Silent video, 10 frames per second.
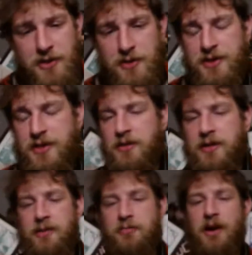you're still
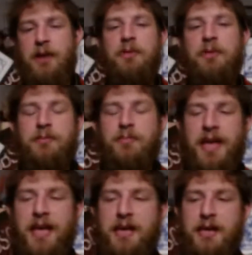going to probably
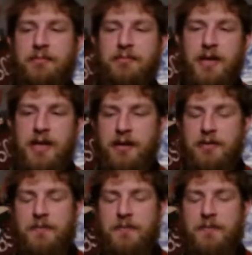pay like